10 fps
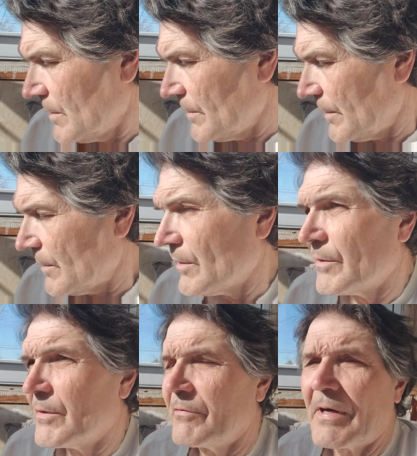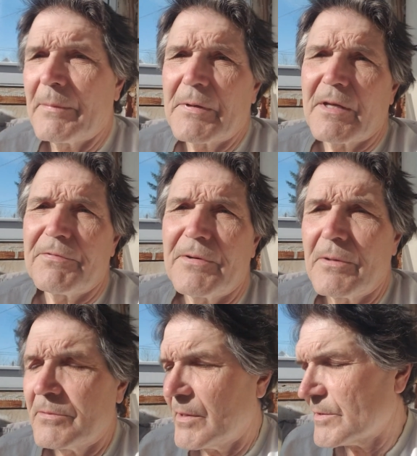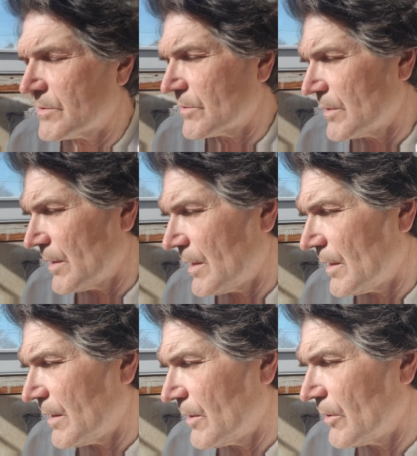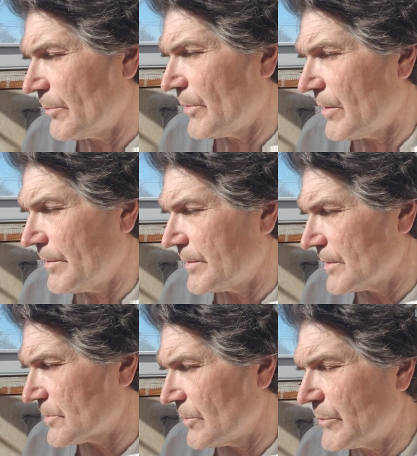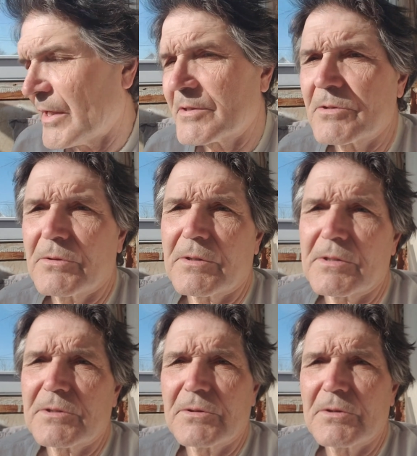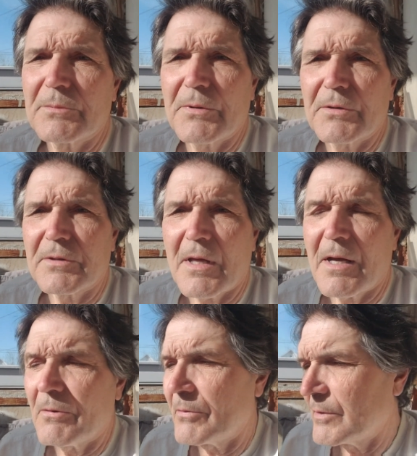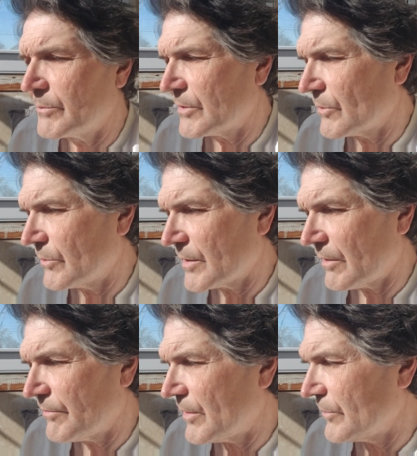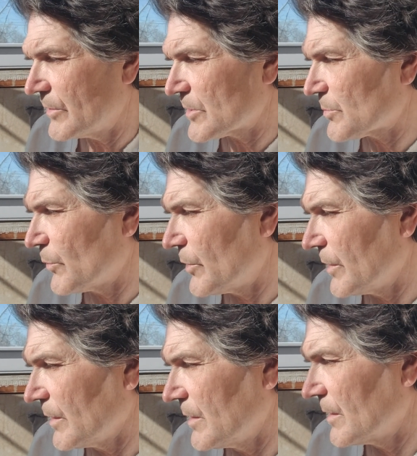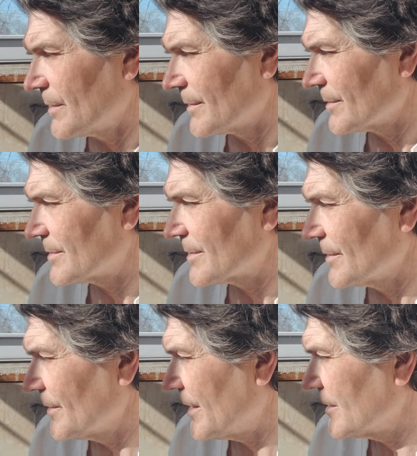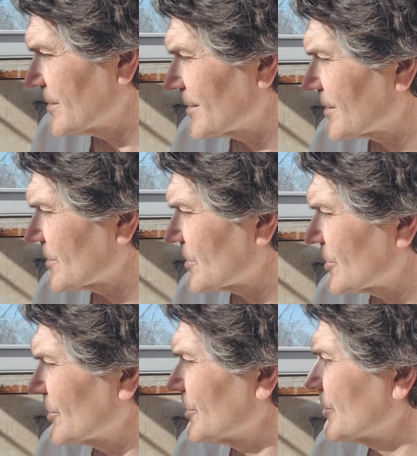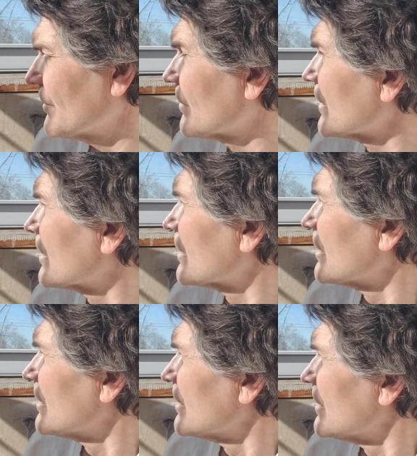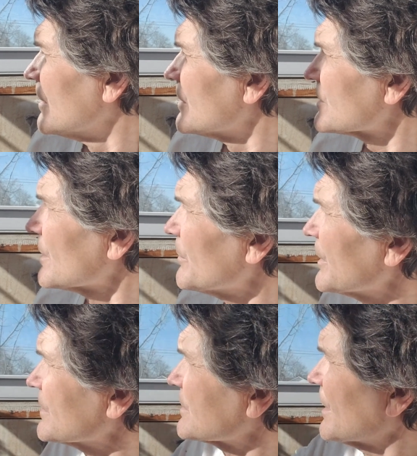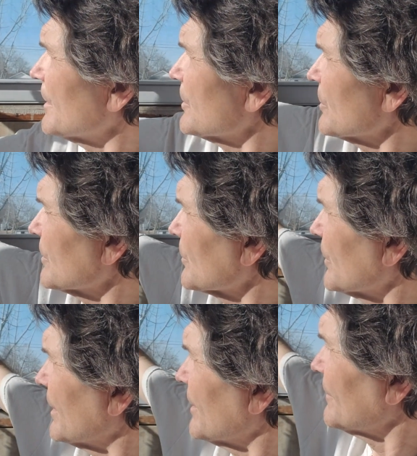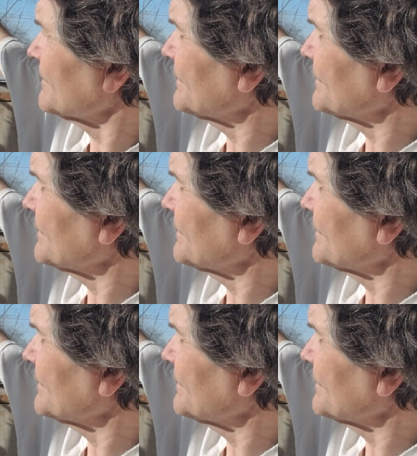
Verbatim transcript: the, the, the vomit I found yesterday had a hairball in it, so I'm not so concerned about that one, but the one I found this morning didn't, so that is a concern. Somebody's not doing well.